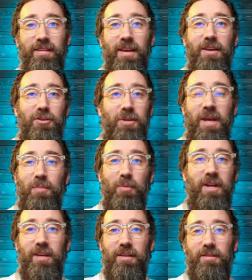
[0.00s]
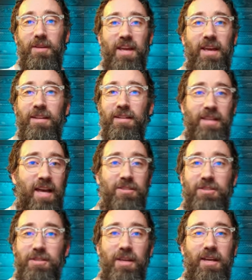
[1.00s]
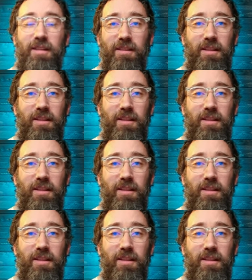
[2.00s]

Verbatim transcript: Yeah, you can't break it, and that's like